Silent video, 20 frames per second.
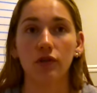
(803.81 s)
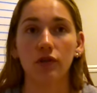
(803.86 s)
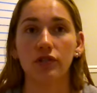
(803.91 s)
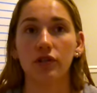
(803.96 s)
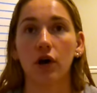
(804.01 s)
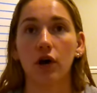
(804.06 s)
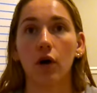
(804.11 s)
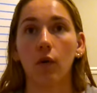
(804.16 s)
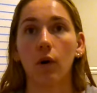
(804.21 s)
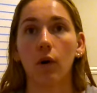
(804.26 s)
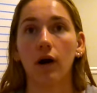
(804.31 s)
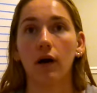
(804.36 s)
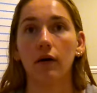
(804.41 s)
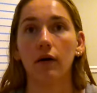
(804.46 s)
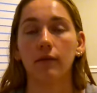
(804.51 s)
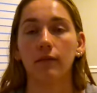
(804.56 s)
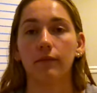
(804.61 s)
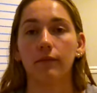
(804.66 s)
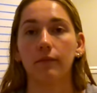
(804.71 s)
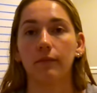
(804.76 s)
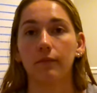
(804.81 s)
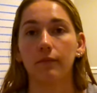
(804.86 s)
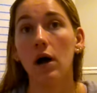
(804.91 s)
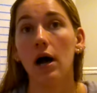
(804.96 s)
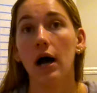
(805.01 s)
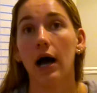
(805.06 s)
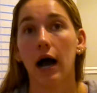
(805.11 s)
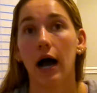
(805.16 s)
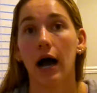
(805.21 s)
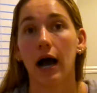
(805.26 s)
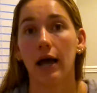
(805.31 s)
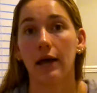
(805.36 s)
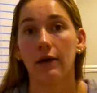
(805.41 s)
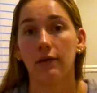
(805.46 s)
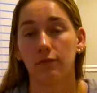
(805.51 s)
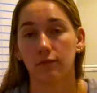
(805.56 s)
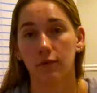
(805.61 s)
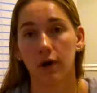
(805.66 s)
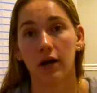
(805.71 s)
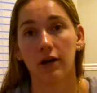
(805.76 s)
So I
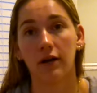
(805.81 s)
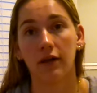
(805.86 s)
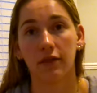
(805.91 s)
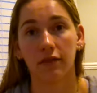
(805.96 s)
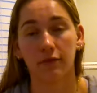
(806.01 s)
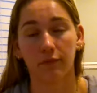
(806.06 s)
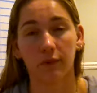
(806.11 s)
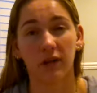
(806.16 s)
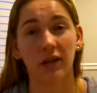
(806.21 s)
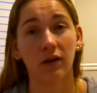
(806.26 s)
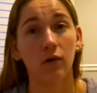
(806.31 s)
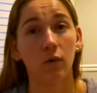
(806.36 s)
run 3